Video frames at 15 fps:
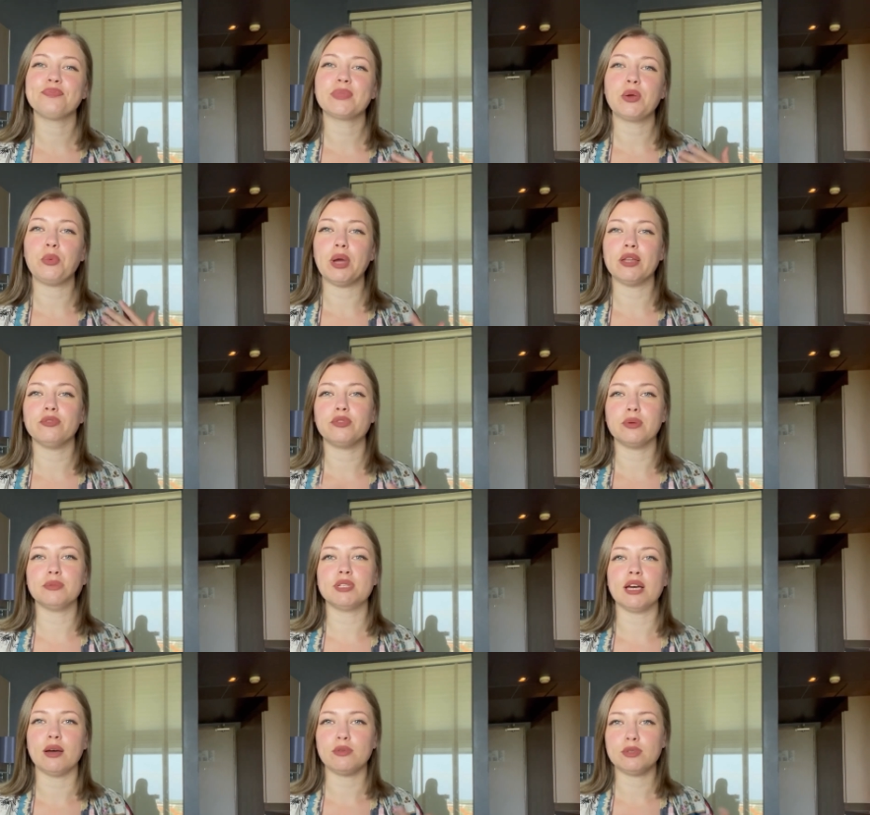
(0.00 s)
went from
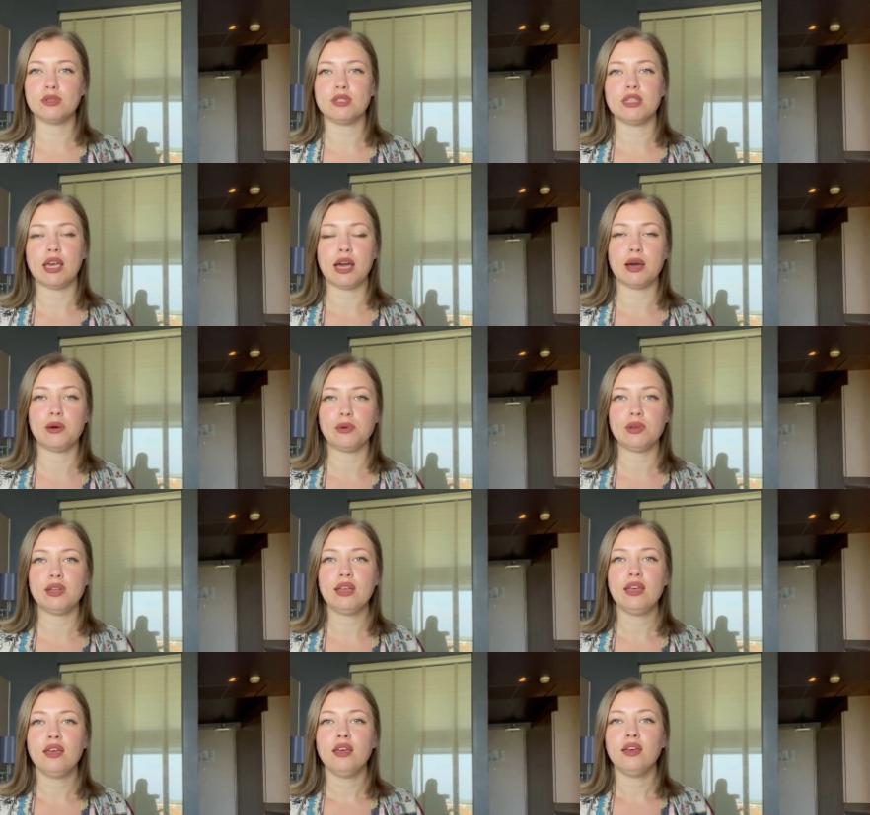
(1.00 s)
town to town,
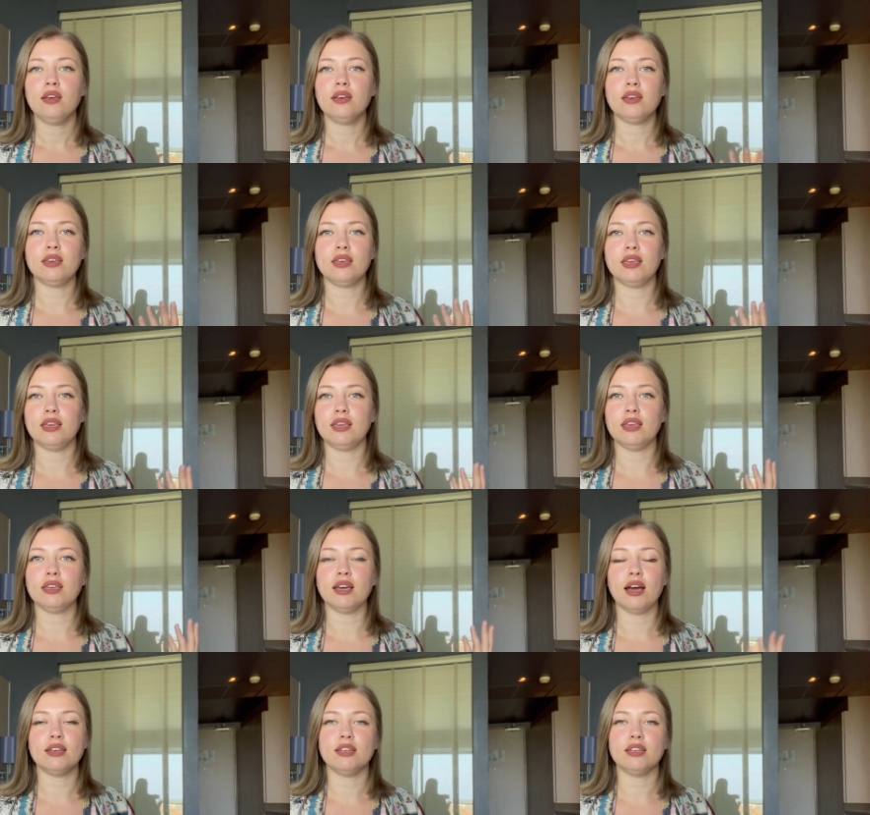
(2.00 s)
he got